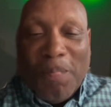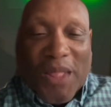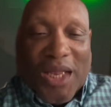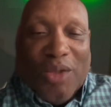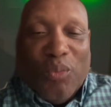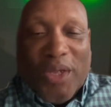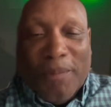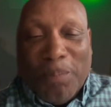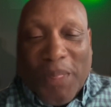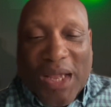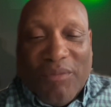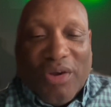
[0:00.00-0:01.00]
Anyway,
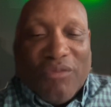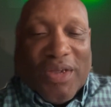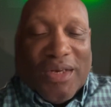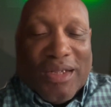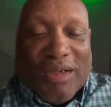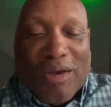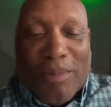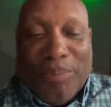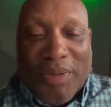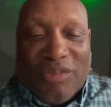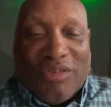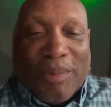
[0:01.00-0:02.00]
have a great day. God
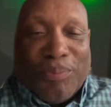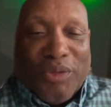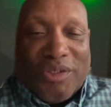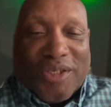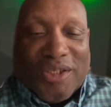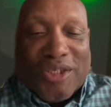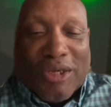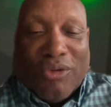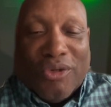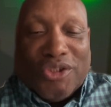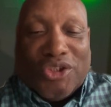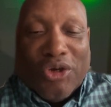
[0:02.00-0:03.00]
bless, and I appreciate y'all on
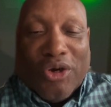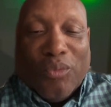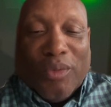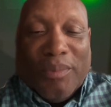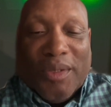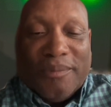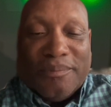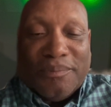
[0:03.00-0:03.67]
this journey with me.